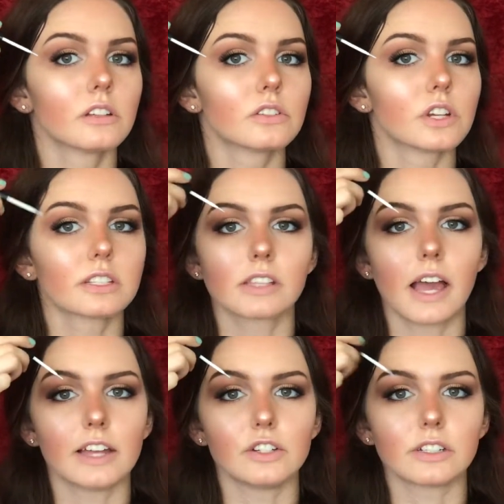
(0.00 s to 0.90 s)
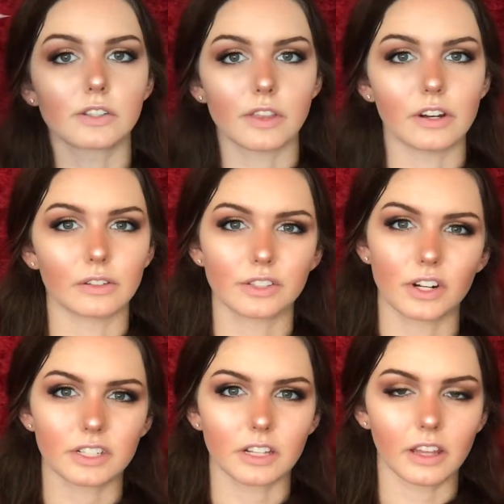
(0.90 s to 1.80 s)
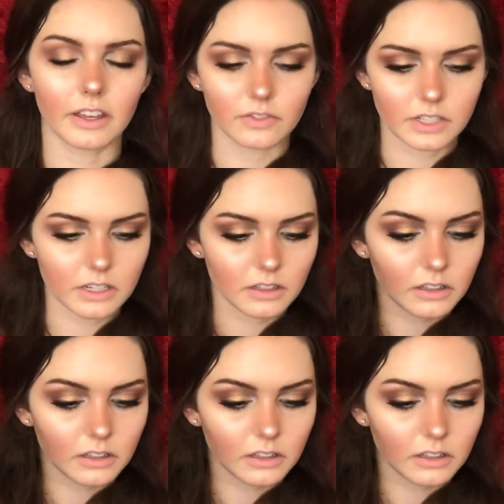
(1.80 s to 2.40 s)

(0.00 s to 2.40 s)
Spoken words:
just the edges so they don't start to lift.